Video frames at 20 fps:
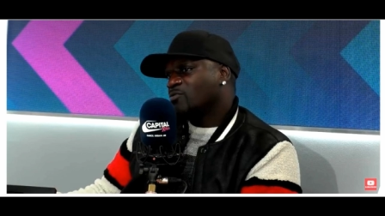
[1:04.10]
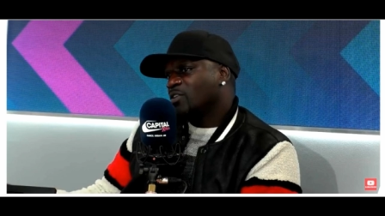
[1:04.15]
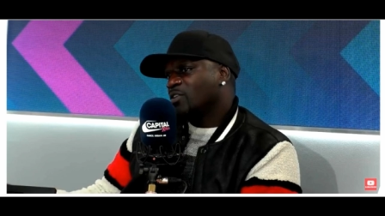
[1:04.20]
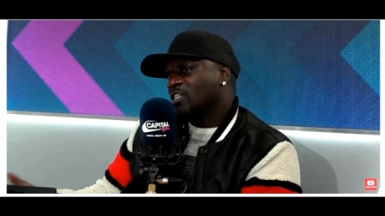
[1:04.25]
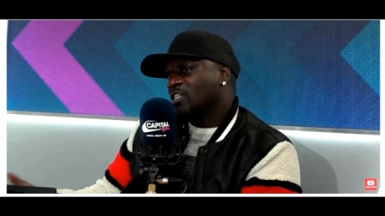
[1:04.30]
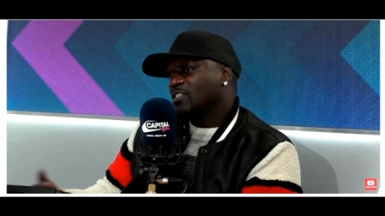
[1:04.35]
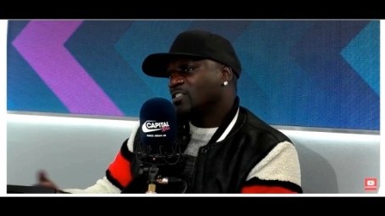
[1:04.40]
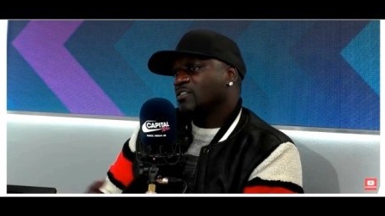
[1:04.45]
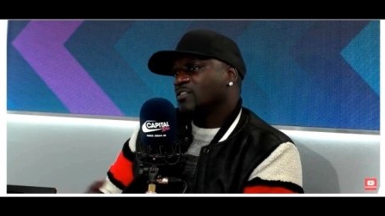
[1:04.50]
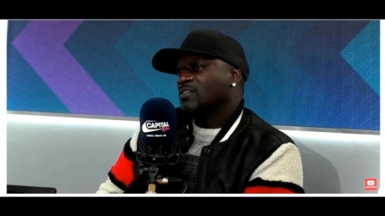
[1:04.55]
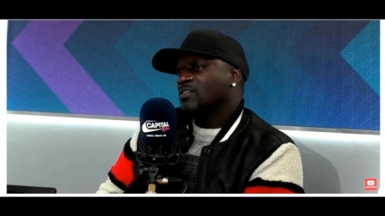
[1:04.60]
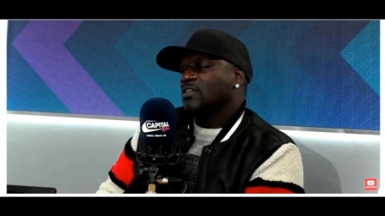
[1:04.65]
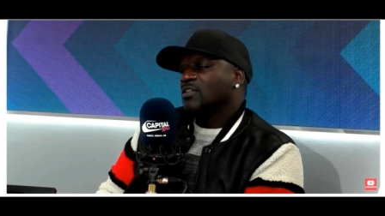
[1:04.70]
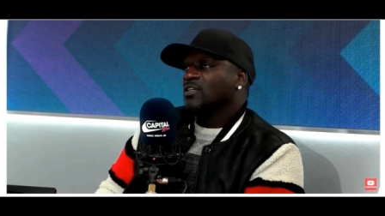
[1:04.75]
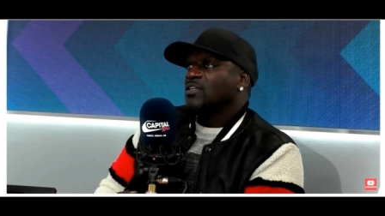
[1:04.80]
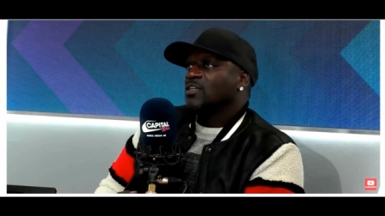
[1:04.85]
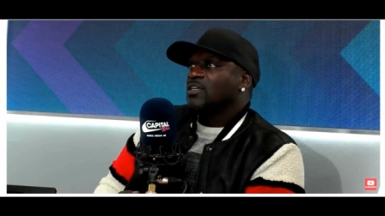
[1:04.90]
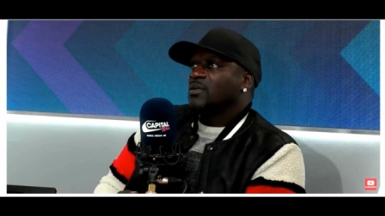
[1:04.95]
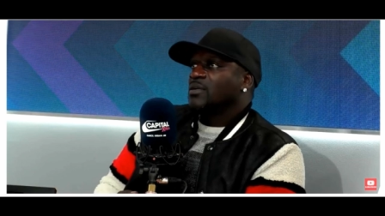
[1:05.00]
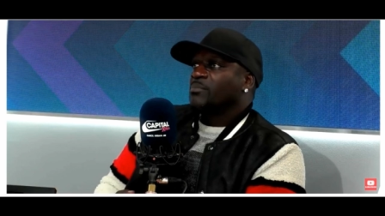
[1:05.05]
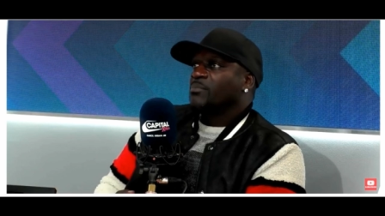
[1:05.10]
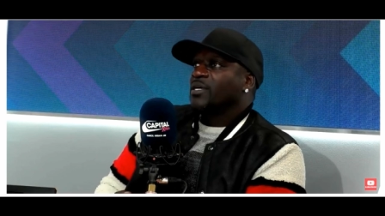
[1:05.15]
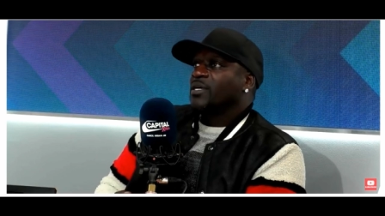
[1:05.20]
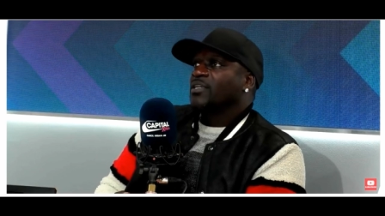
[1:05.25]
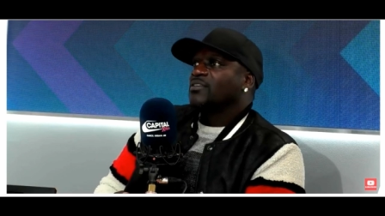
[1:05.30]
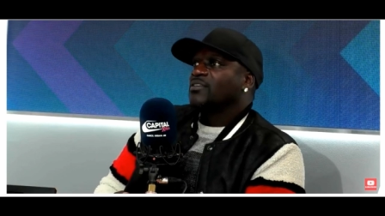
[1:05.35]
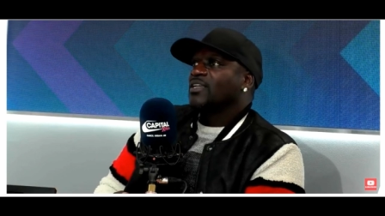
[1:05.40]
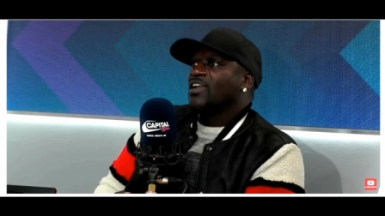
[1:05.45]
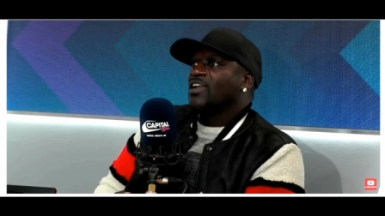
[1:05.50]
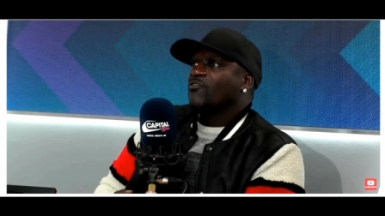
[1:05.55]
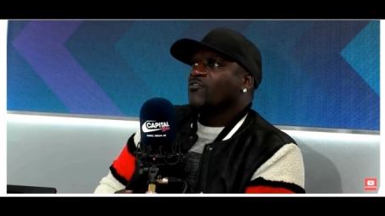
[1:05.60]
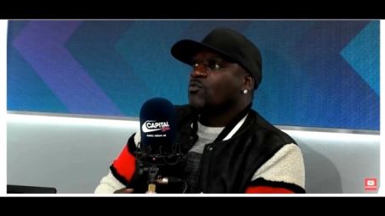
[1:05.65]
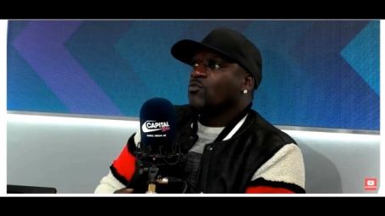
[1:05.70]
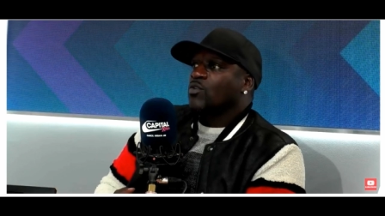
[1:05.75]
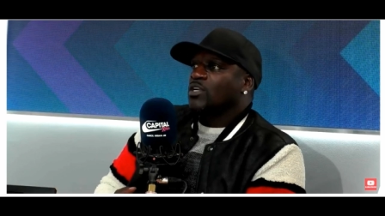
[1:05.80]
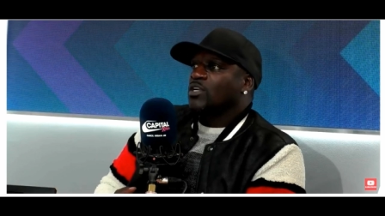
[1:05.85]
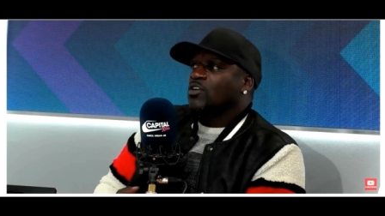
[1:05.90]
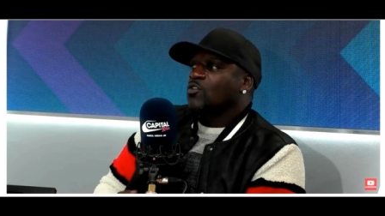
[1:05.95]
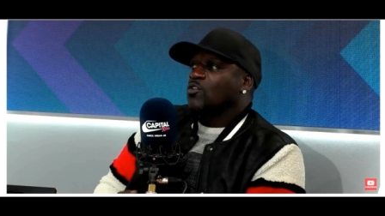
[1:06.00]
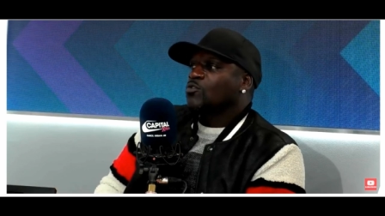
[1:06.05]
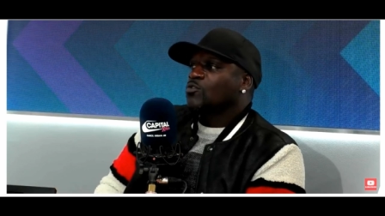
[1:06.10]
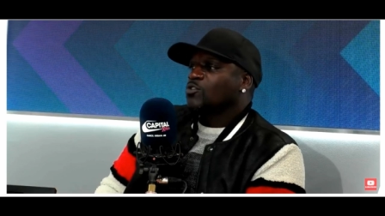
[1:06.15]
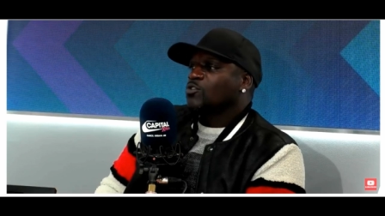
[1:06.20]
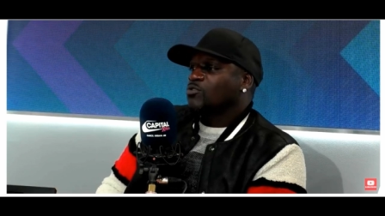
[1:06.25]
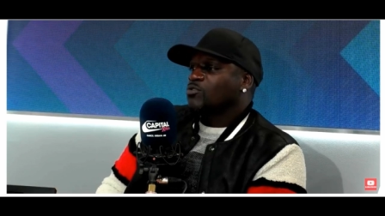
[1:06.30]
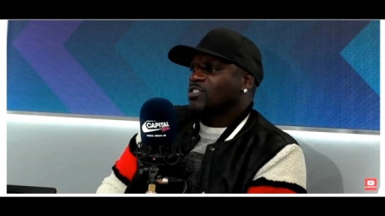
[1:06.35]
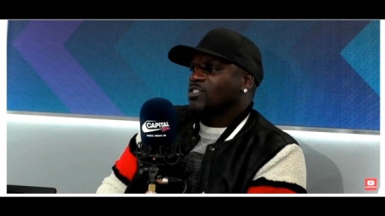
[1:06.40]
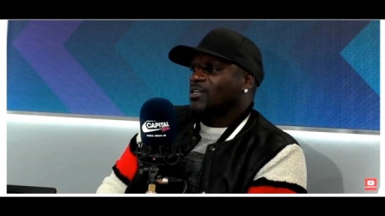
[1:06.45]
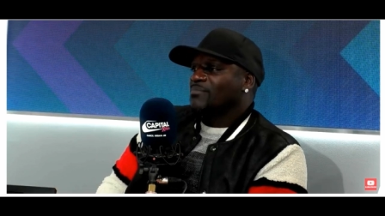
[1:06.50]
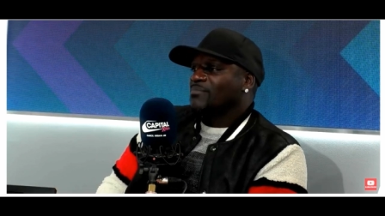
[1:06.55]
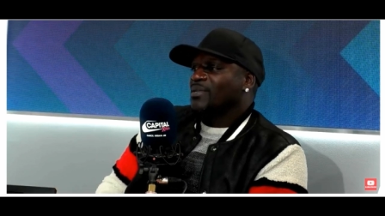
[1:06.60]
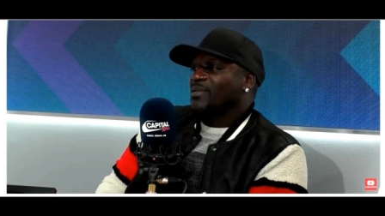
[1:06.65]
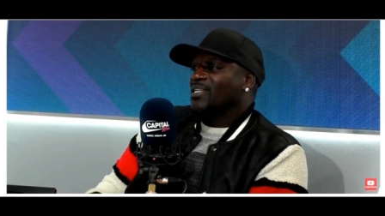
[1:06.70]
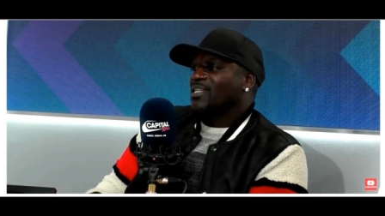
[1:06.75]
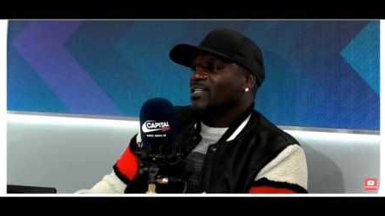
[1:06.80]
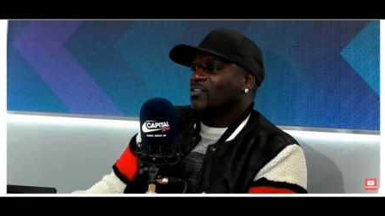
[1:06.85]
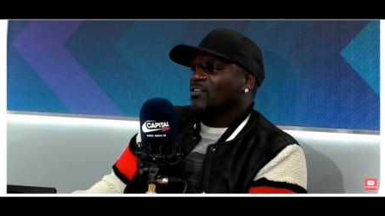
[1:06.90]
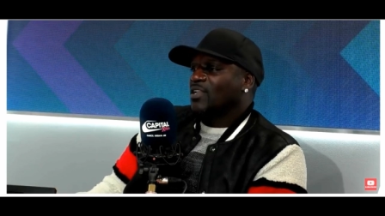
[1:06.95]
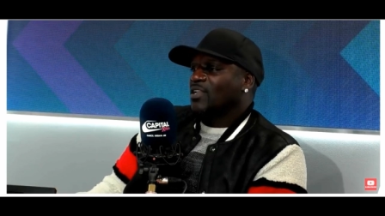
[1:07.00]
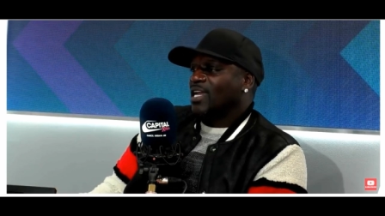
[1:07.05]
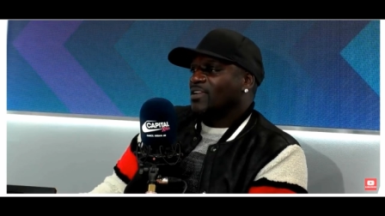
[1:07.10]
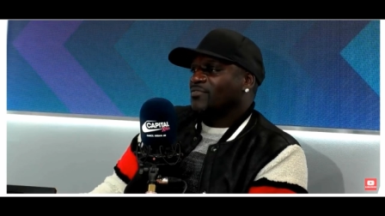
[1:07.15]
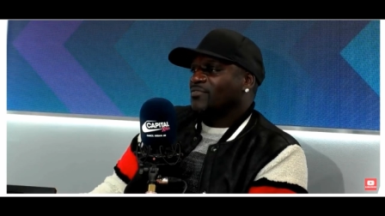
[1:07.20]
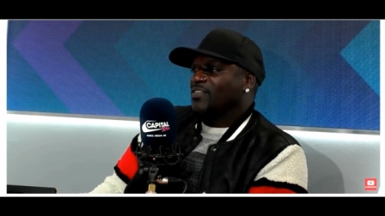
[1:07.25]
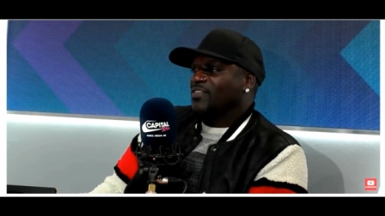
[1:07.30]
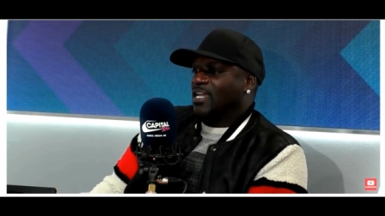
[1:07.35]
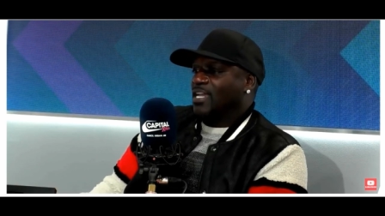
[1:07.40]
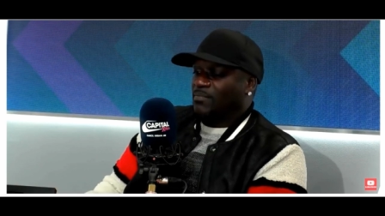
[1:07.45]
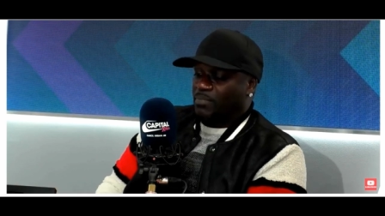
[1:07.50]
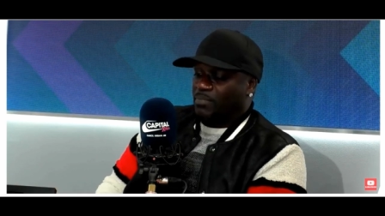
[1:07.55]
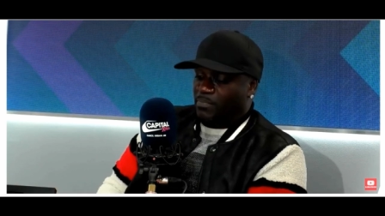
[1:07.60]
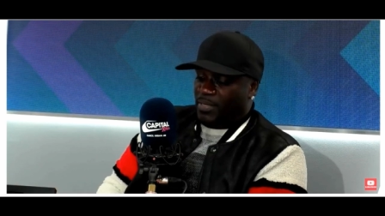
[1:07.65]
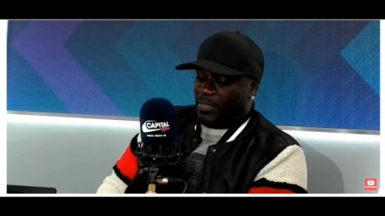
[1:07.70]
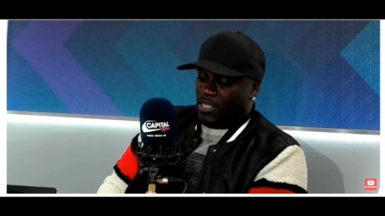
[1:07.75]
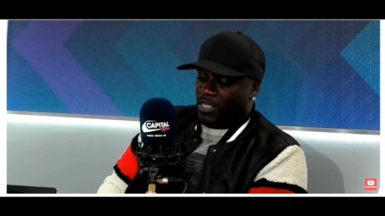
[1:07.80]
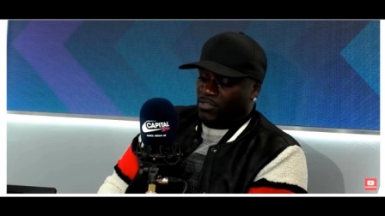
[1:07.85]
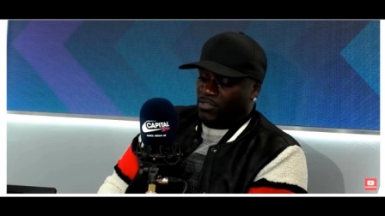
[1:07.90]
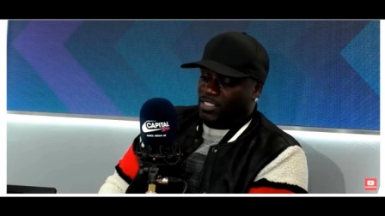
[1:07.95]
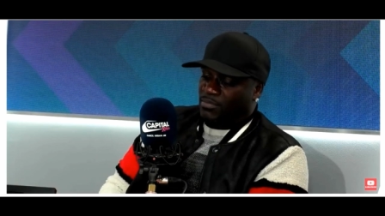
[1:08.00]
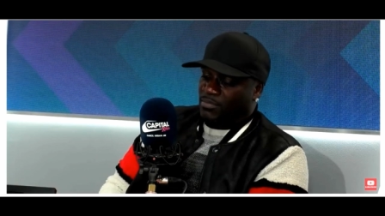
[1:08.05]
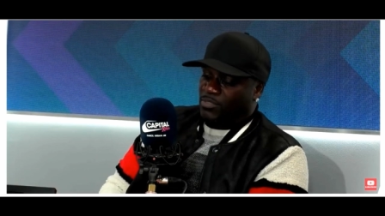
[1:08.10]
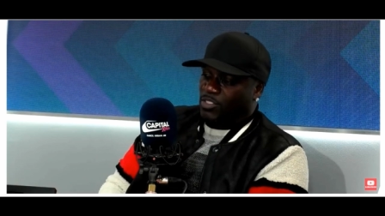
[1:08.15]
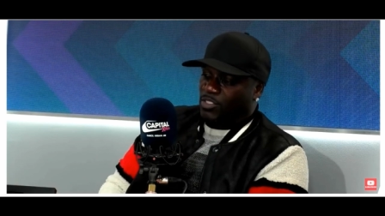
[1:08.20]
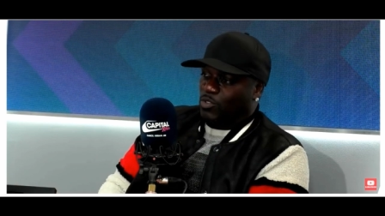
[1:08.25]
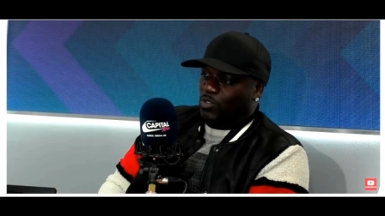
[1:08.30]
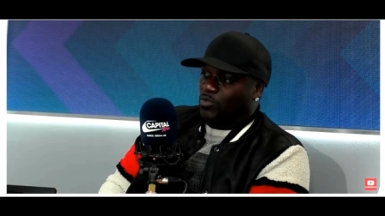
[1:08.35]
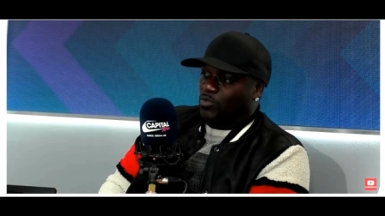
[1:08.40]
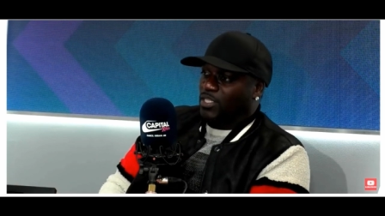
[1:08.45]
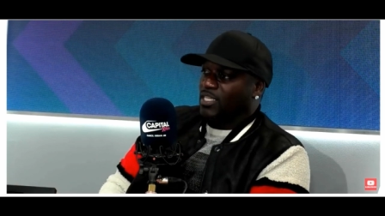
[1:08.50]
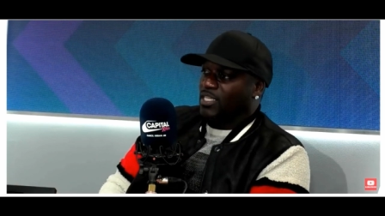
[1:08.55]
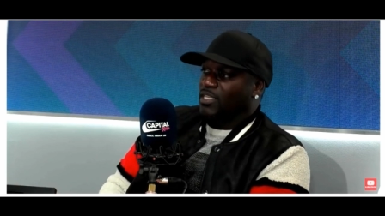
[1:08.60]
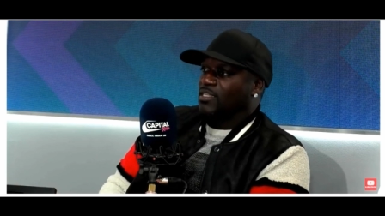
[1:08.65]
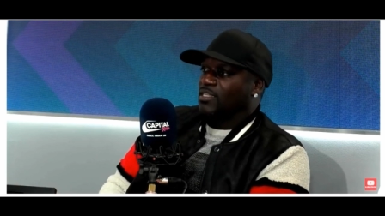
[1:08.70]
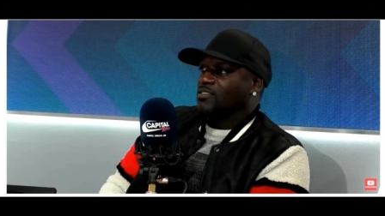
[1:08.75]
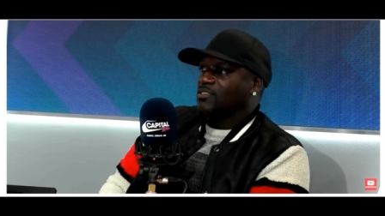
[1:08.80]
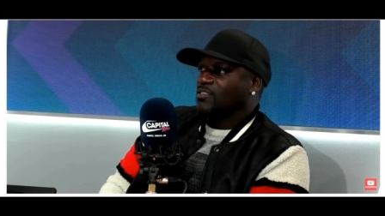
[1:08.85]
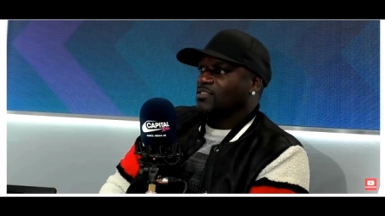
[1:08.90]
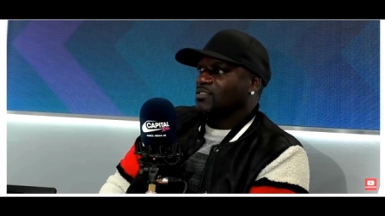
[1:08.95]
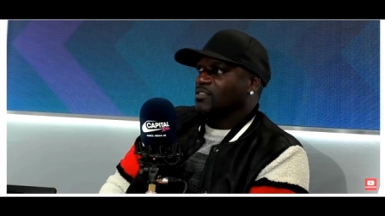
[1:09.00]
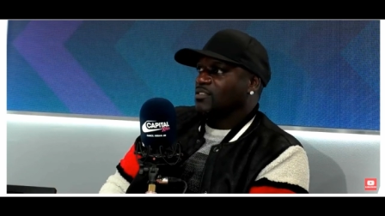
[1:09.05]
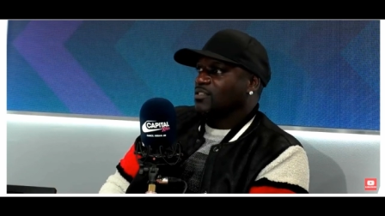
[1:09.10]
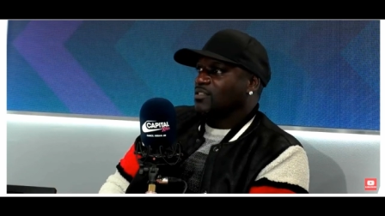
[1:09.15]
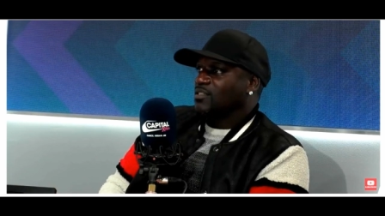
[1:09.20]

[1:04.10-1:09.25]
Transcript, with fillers: reasons, but everyone goes through something in their life that propels them to do things